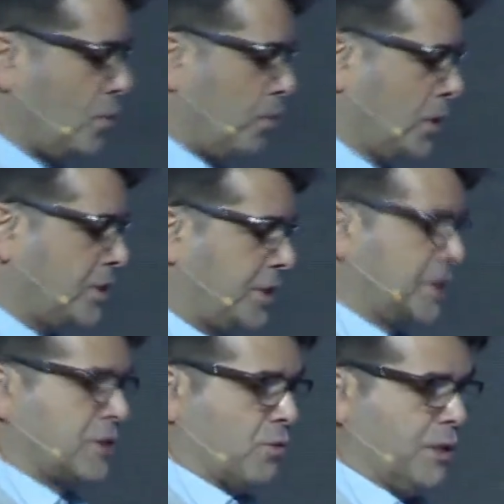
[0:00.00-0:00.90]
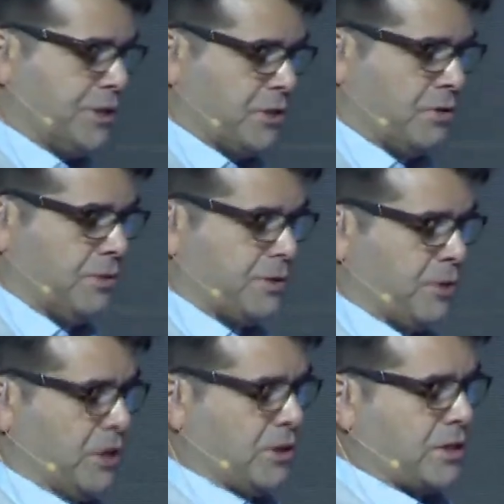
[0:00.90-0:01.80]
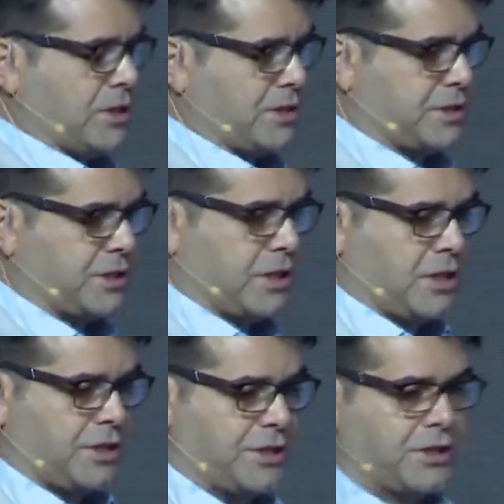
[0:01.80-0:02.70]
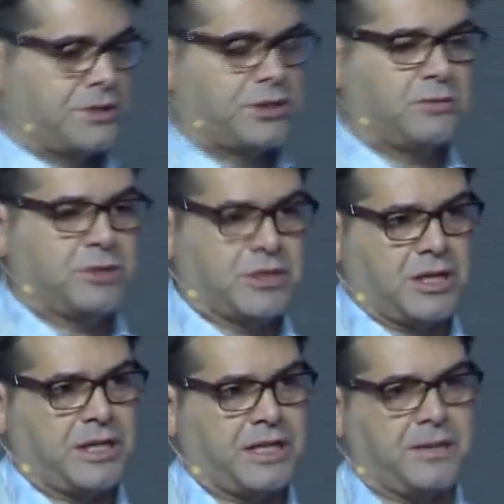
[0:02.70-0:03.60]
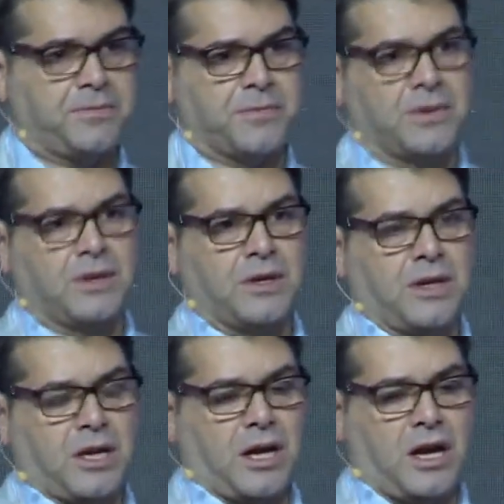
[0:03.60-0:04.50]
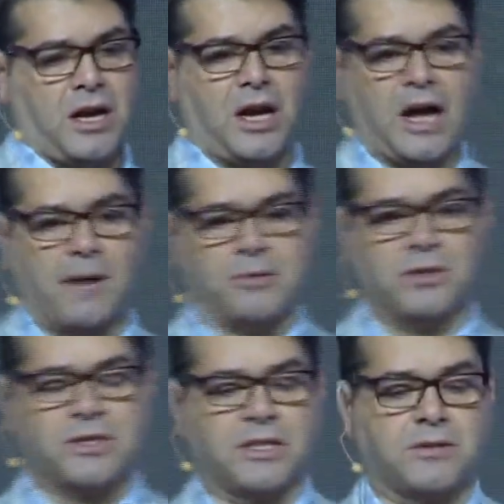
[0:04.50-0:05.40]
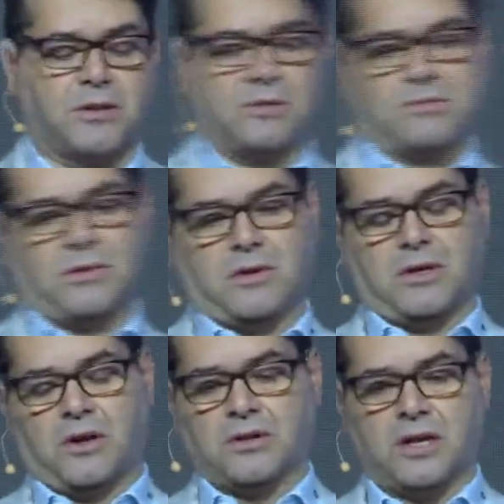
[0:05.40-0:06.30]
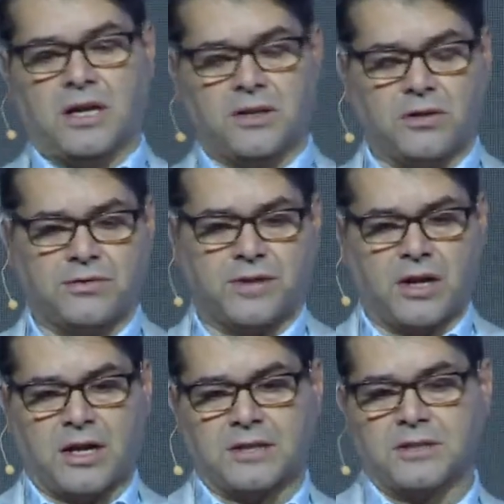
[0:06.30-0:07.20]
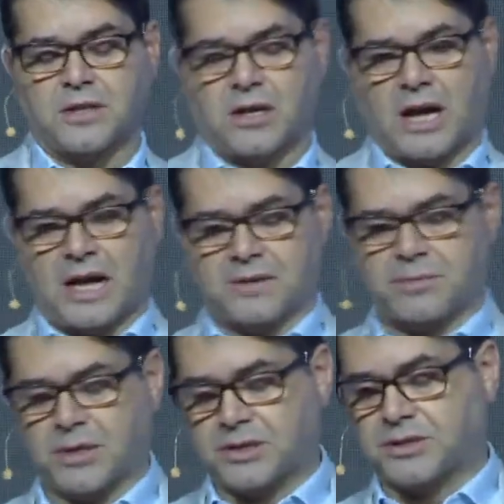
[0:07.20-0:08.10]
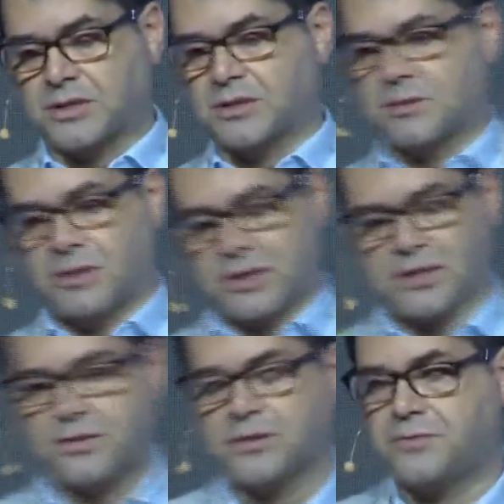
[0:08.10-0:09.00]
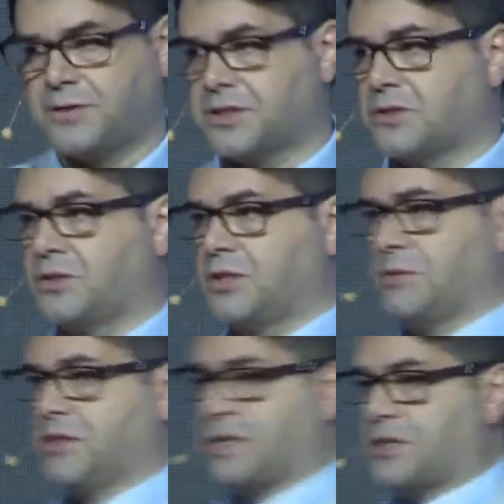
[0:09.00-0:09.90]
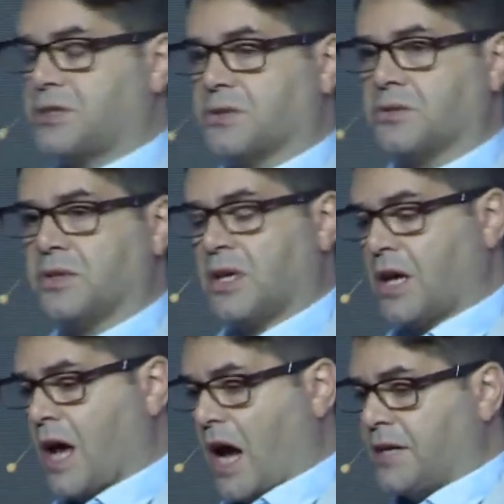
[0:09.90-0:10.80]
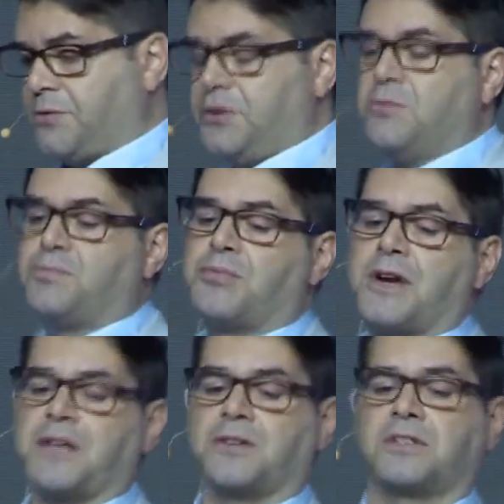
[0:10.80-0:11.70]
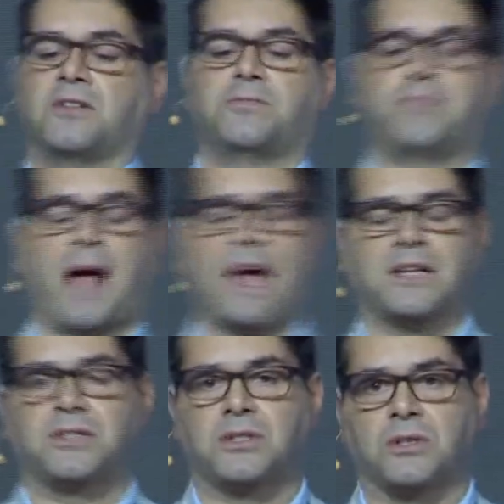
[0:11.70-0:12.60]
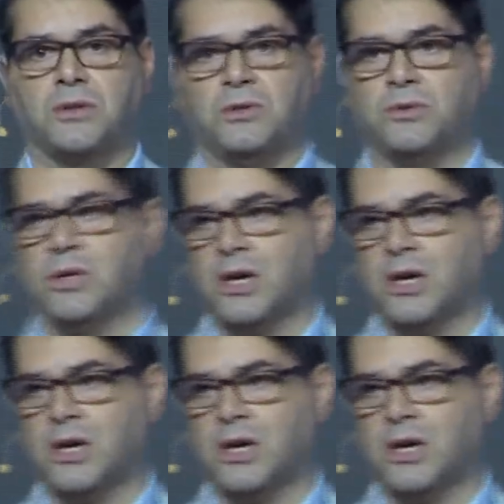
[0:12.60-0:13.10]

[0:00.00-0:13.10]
One of the things that we do is we look at the consumer journey. And we look at it online, offline, and in person. We look at it through the physical, human, and digital. And if you break yourself back to,